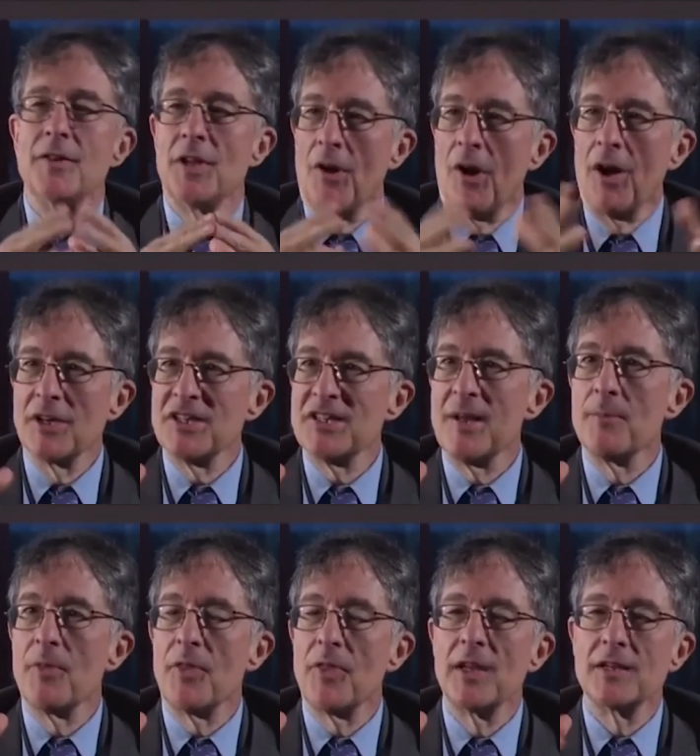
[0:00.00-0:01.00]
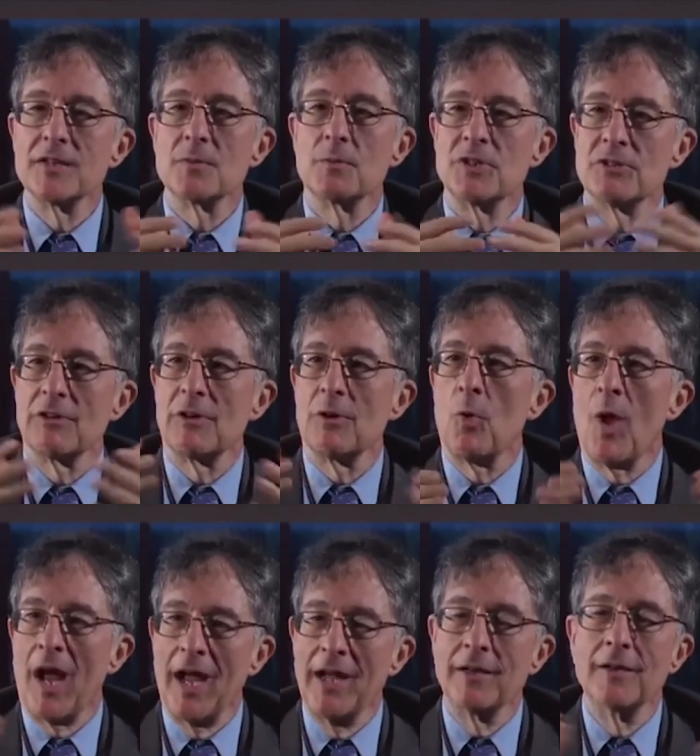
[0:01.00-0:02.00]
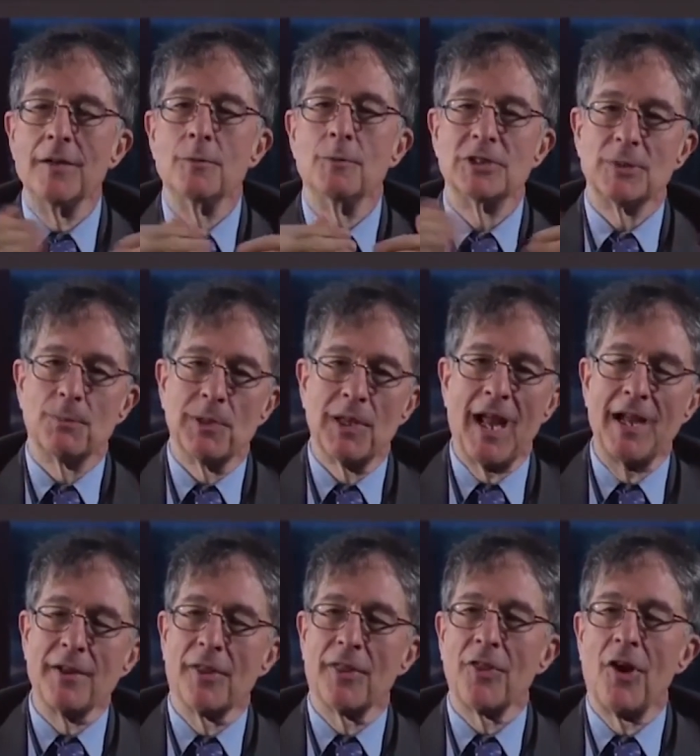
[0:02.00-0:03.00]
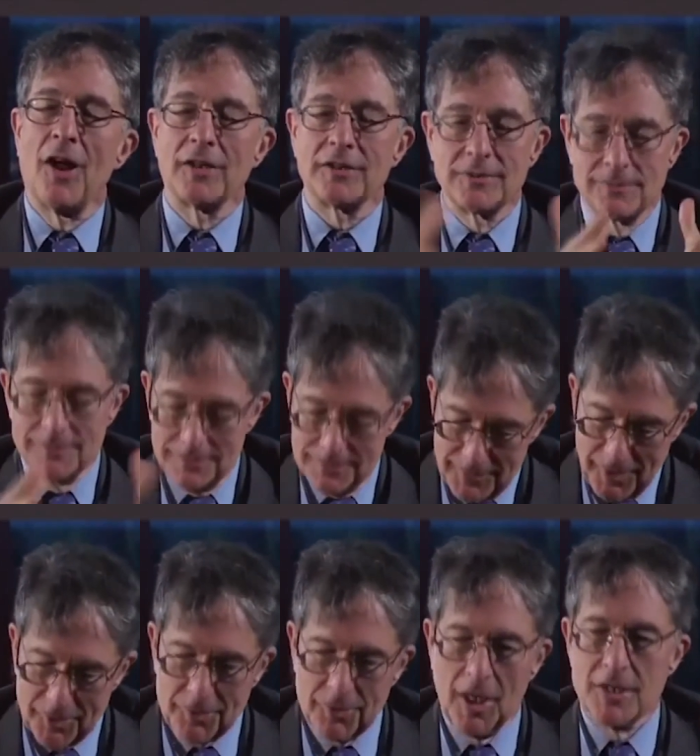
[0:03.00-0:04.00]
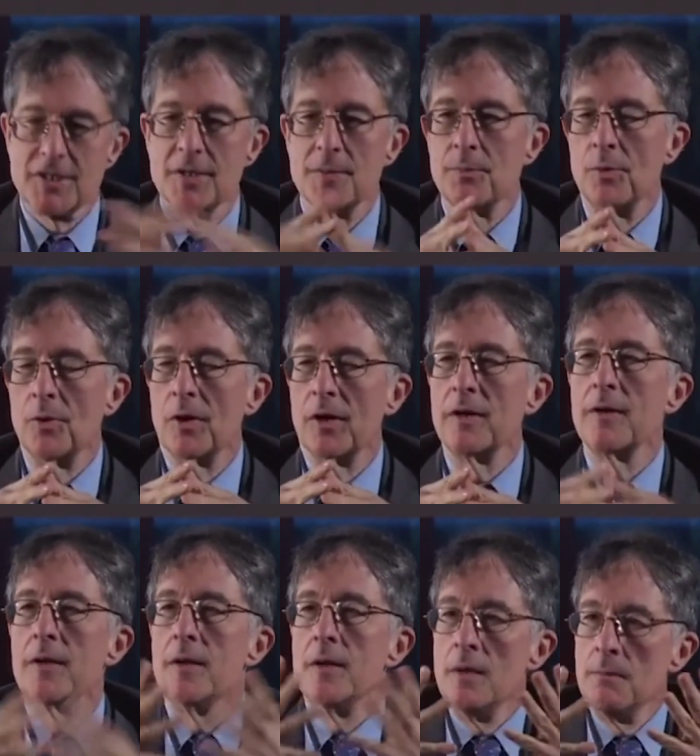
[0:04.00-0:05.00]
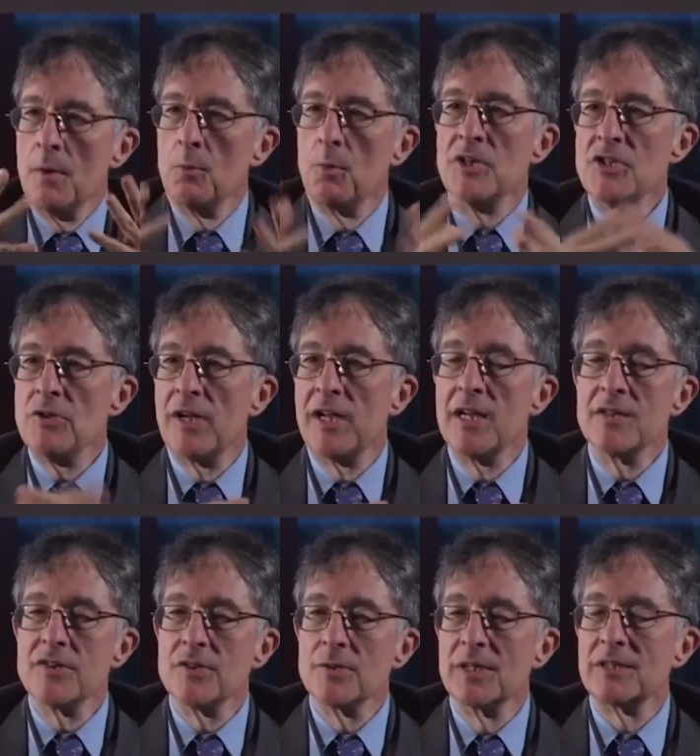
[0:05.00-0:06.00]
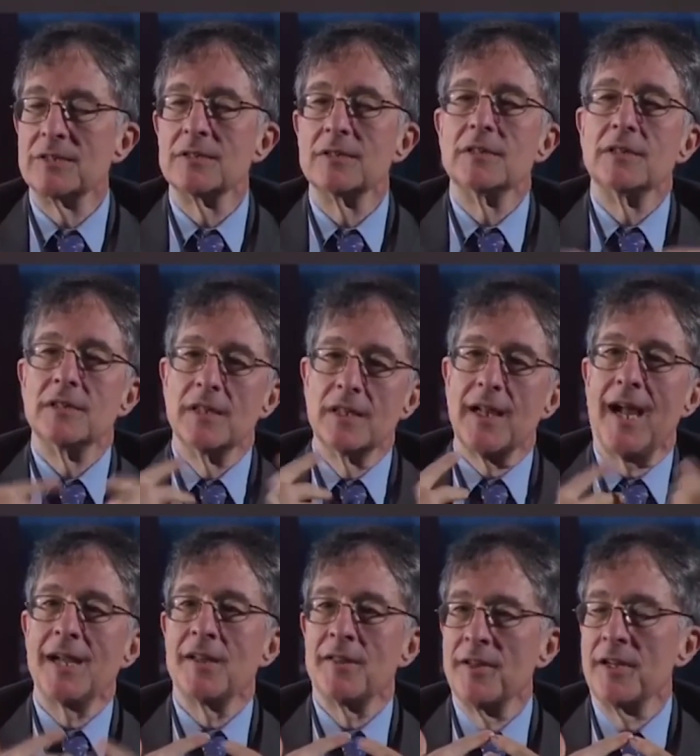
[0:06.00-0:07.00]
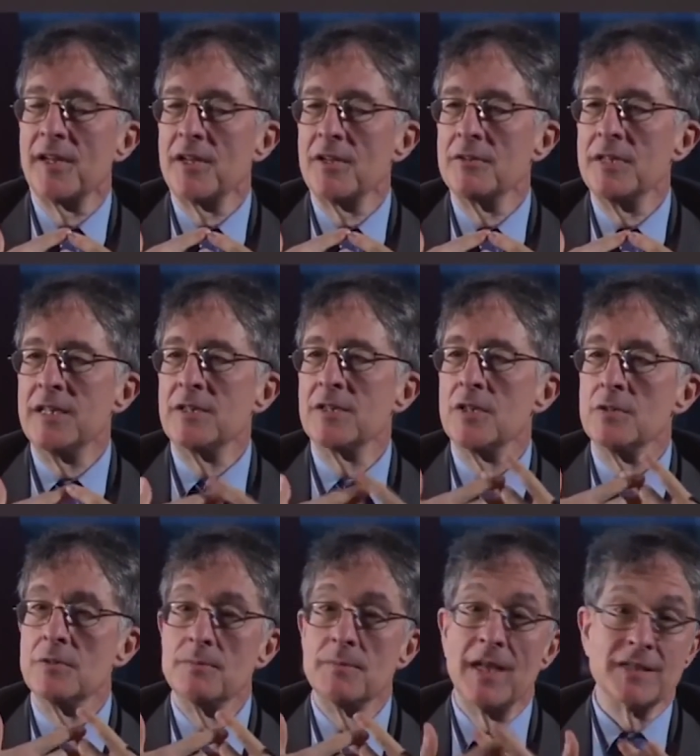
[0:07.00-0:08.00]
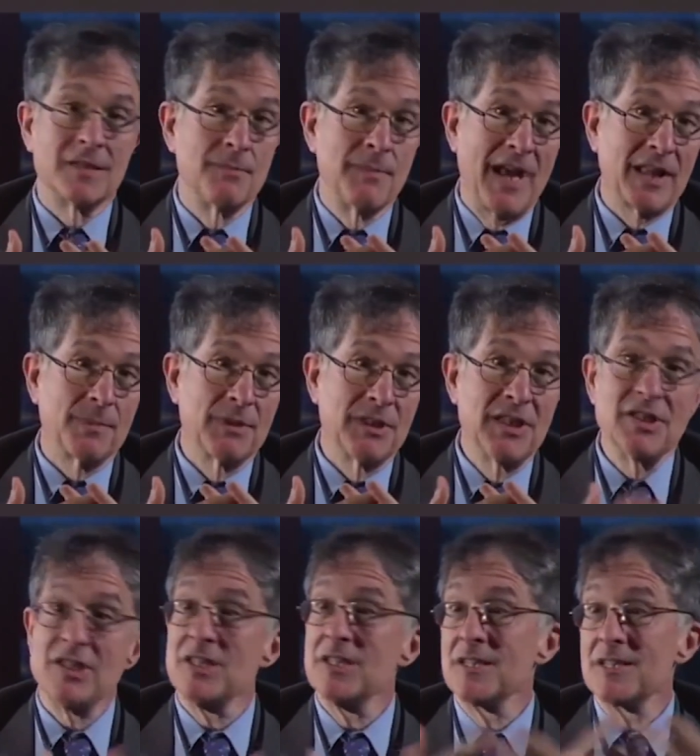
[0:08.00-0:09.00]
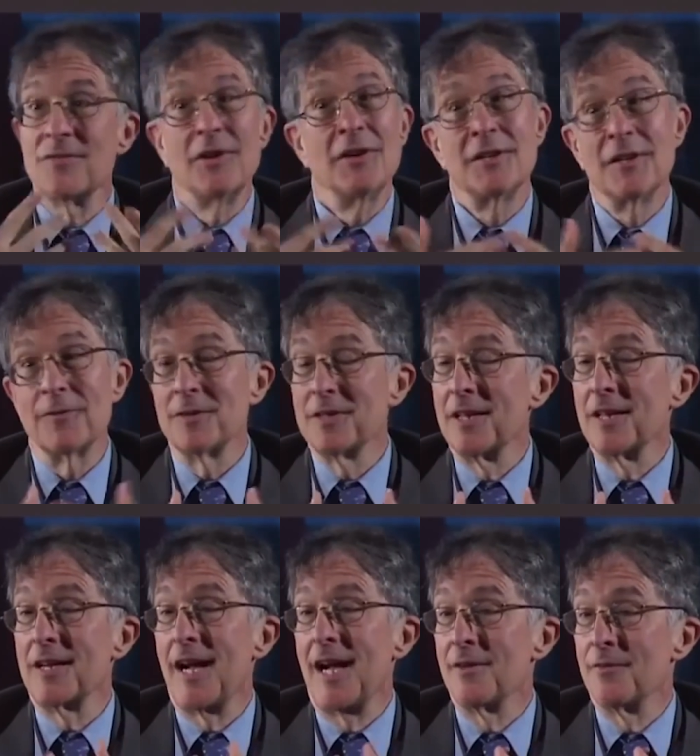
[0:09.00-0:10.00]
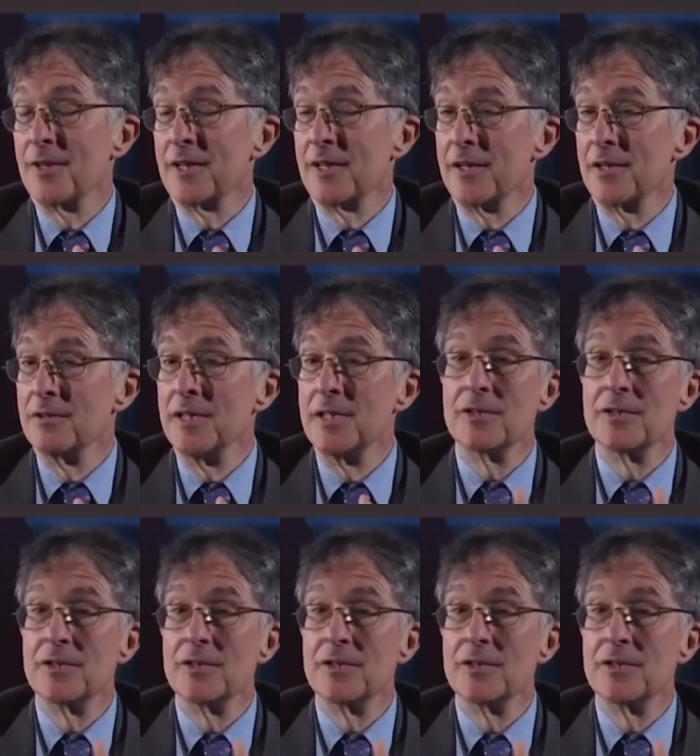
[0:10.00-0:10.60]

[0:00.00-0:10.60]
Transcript: There are some things which require, which apply to thought across the board, but once you get into it, the kind of thinking you need to do as a mathematician is very different than the kind of thinking you